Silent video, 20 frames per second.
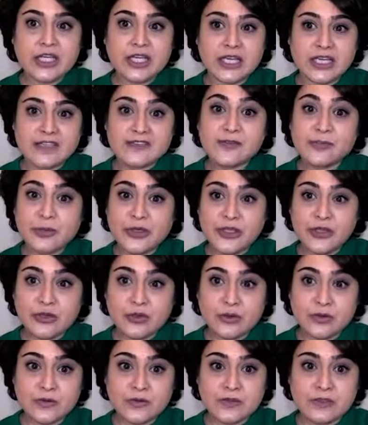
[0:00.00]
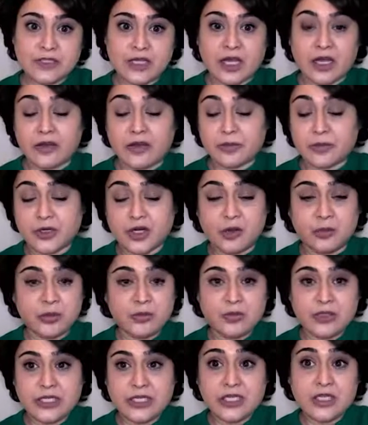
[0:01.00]
has been used
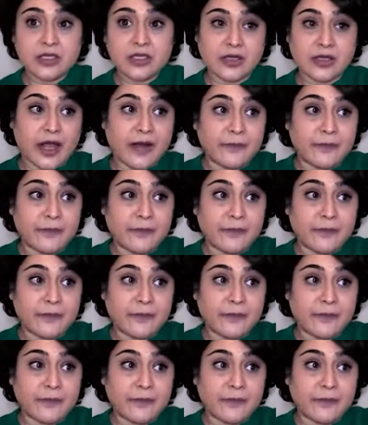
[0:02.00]
probably